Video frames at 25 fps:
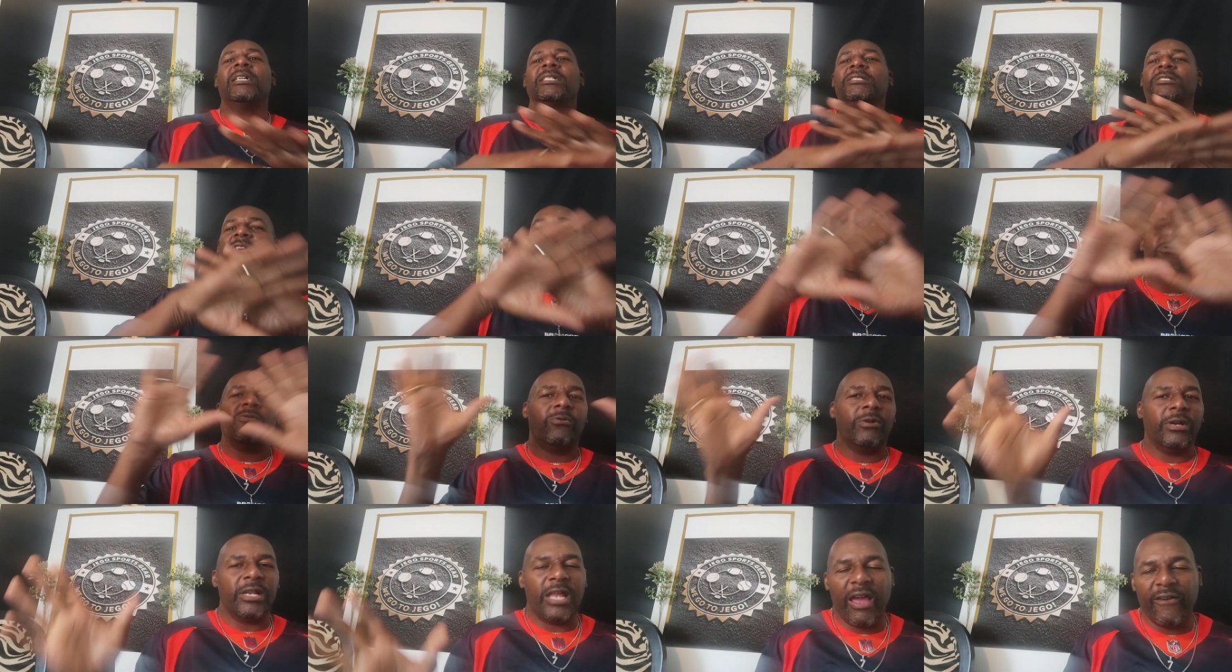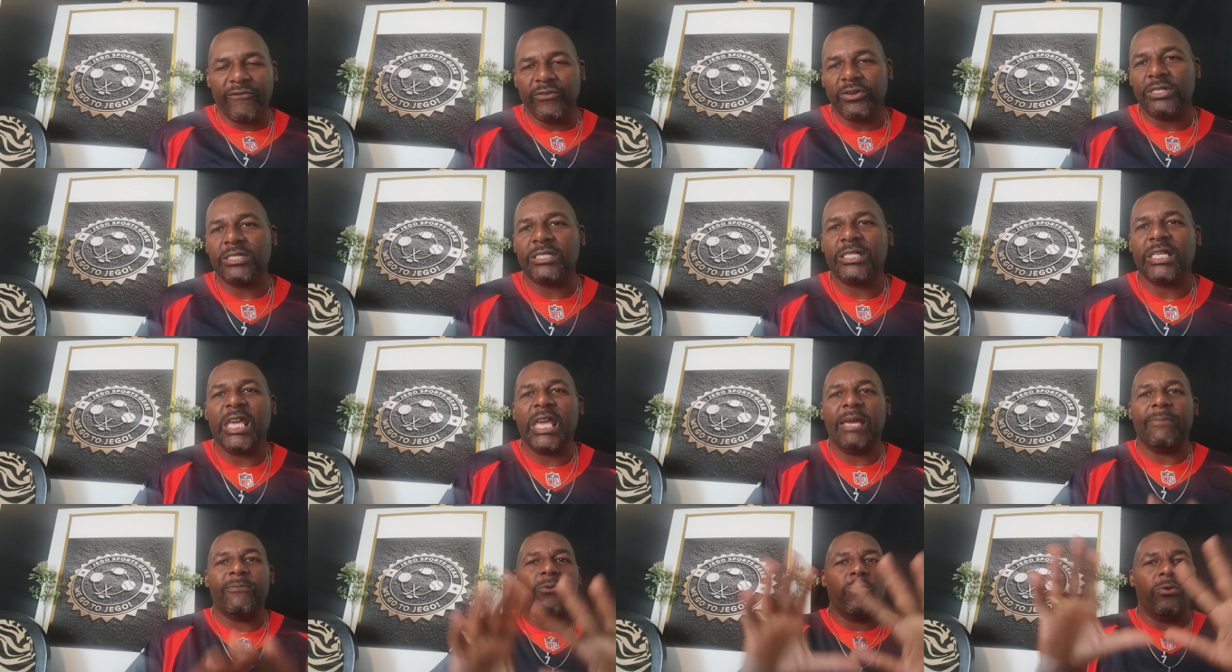So whatever
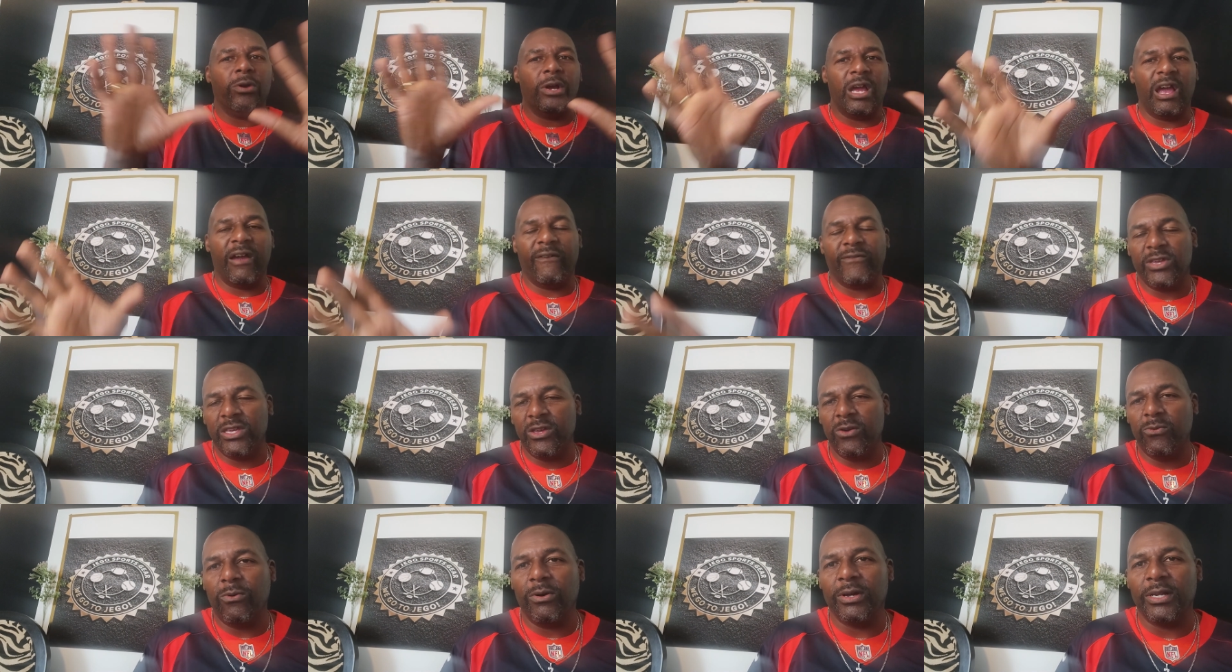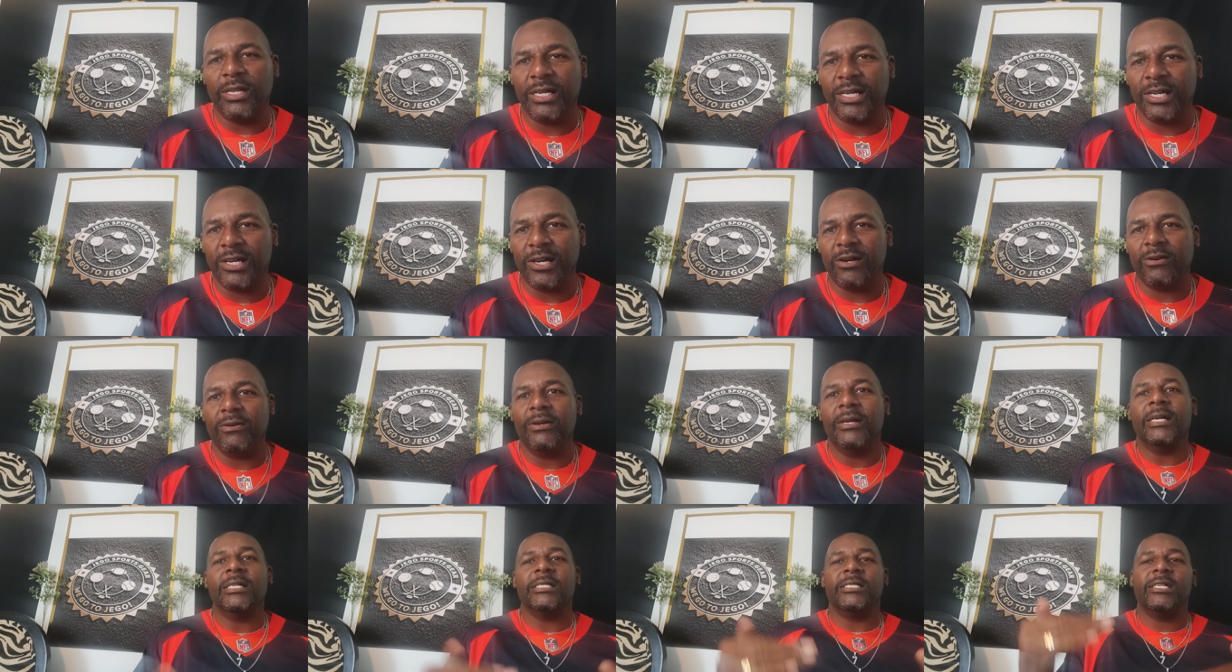team, wherever you want to
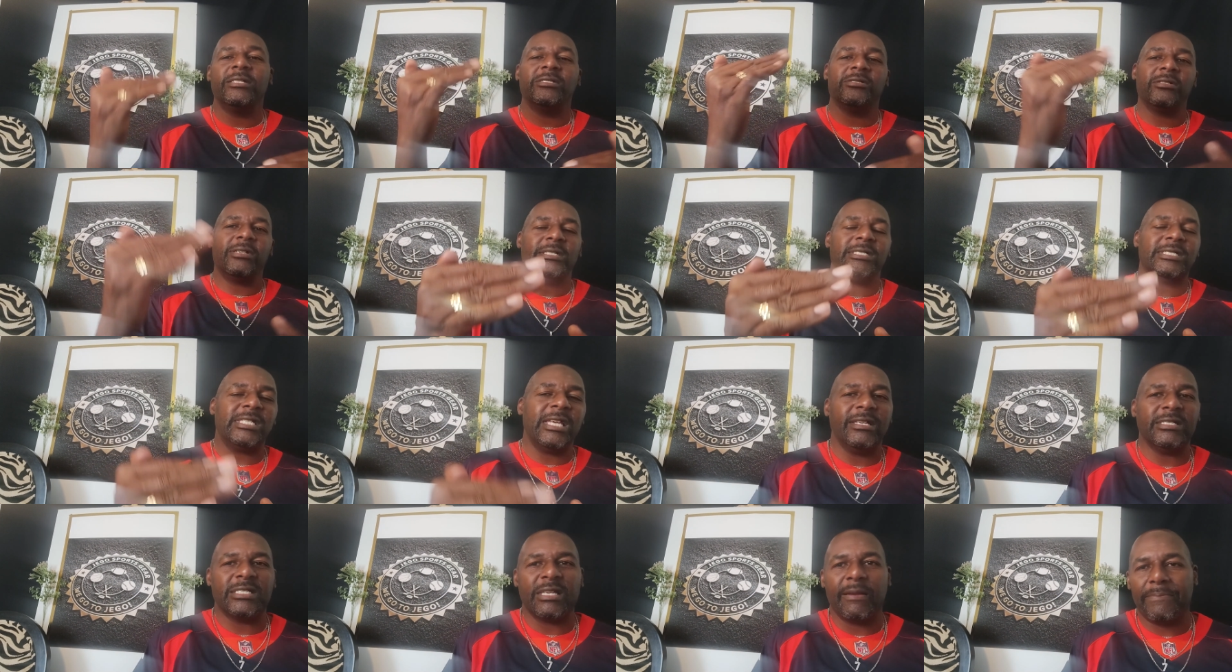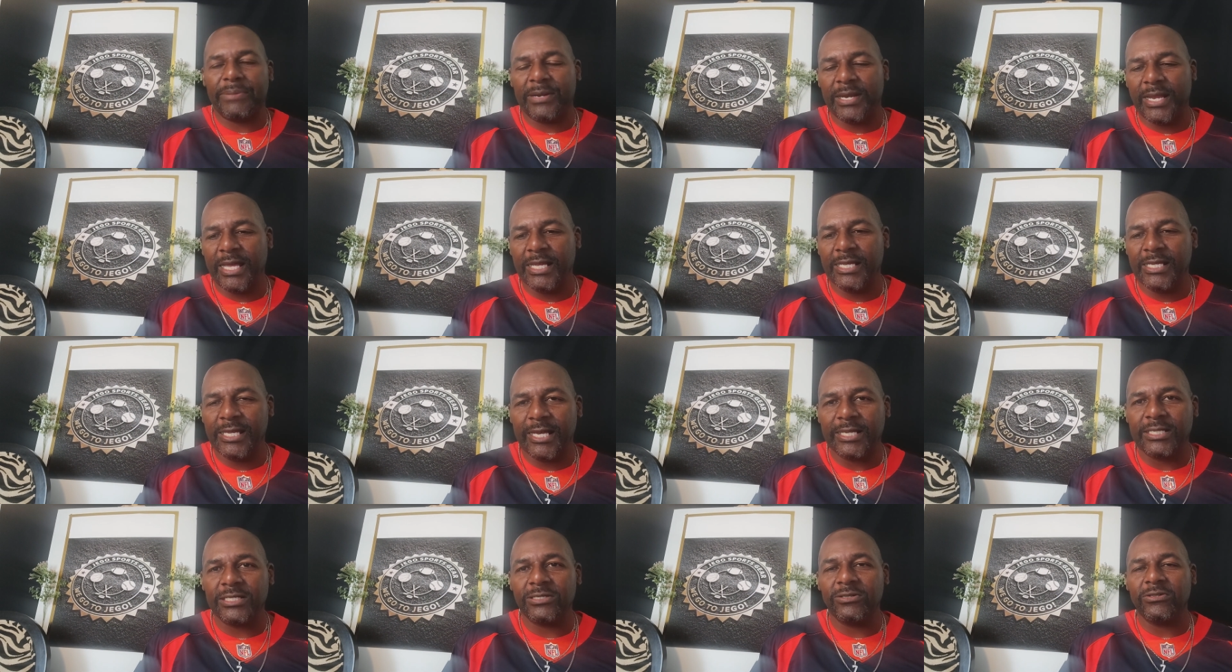go, these are the teams that played
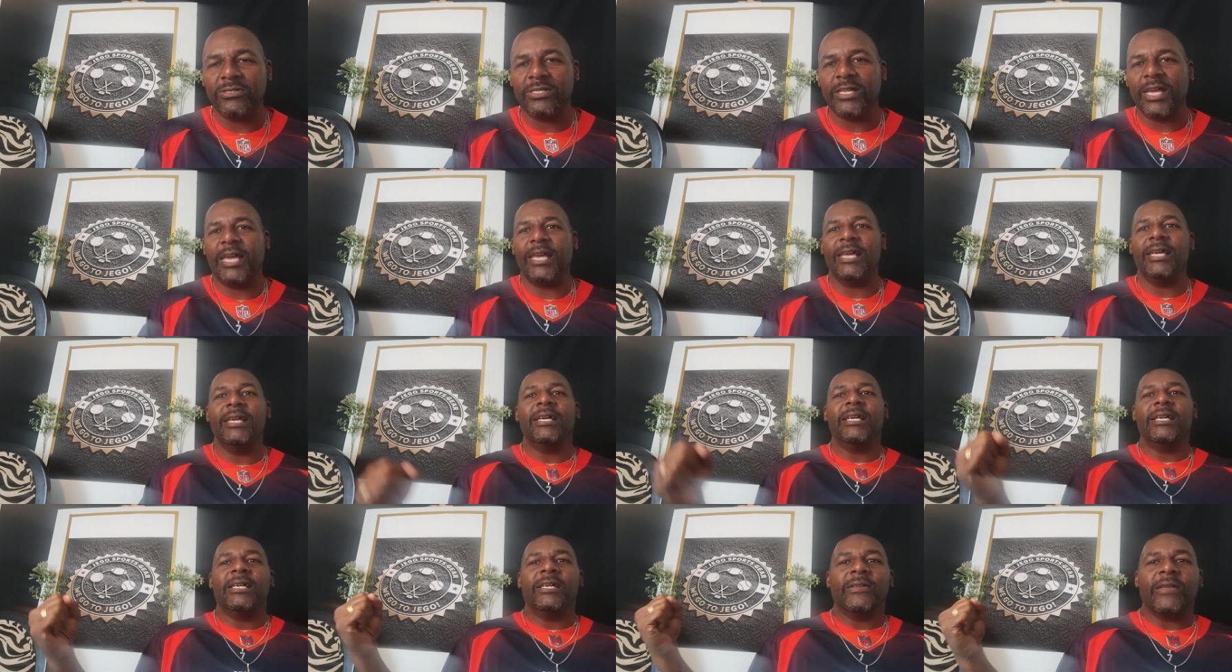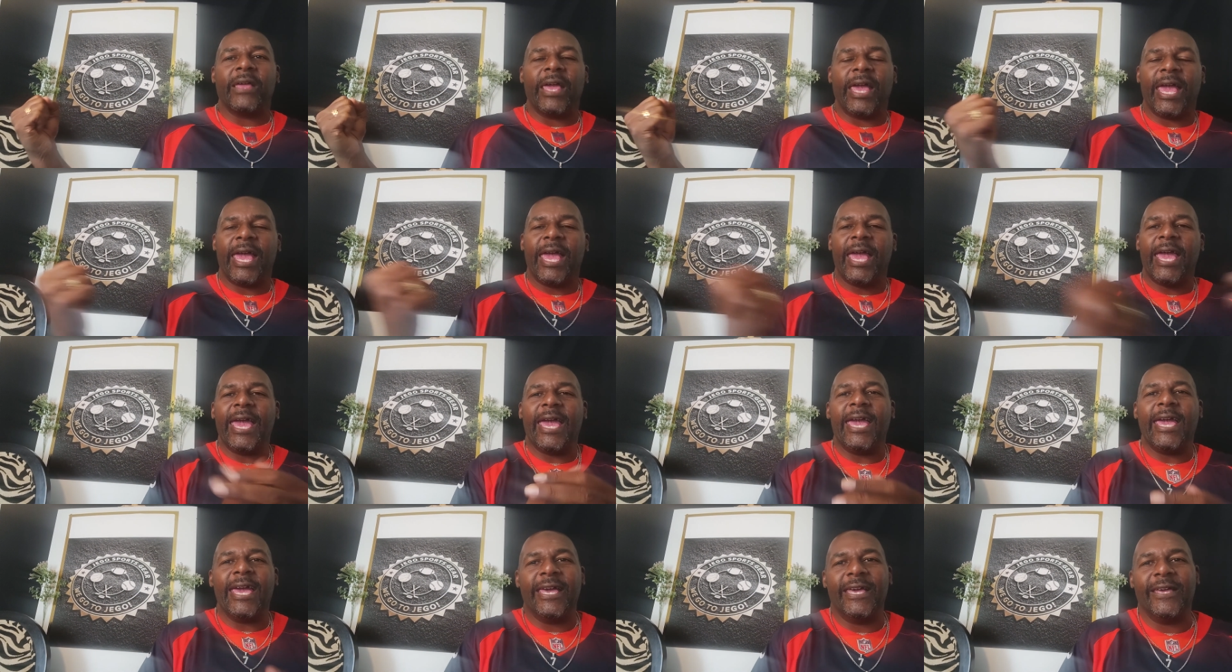yesterday.
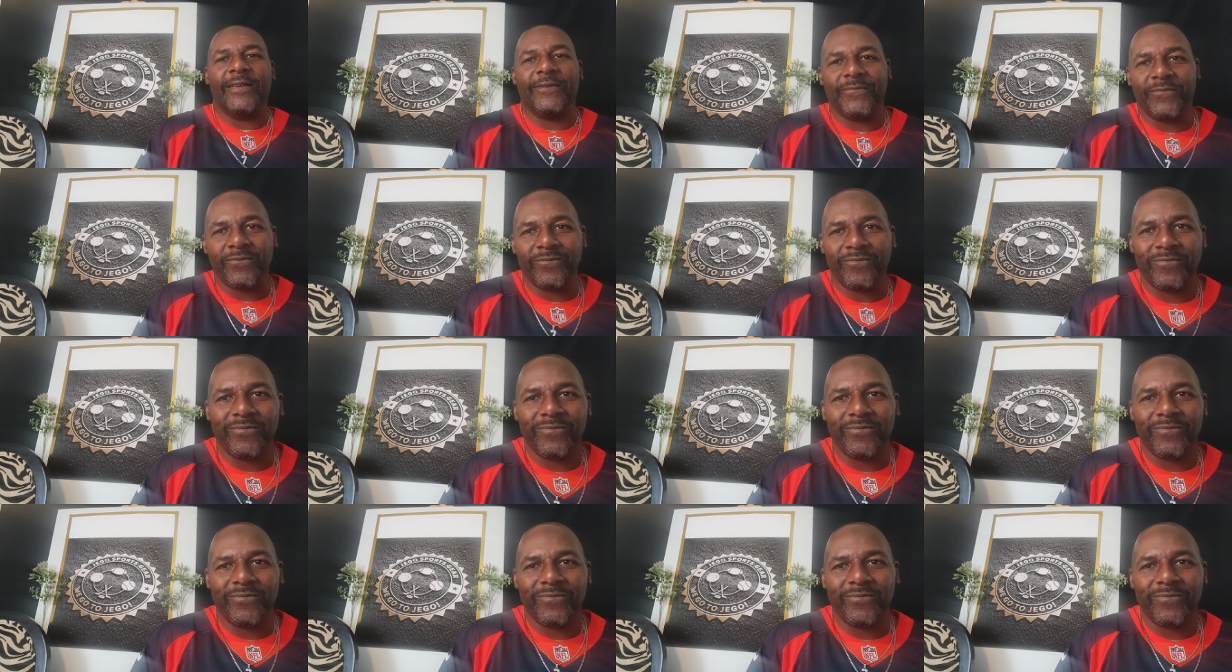And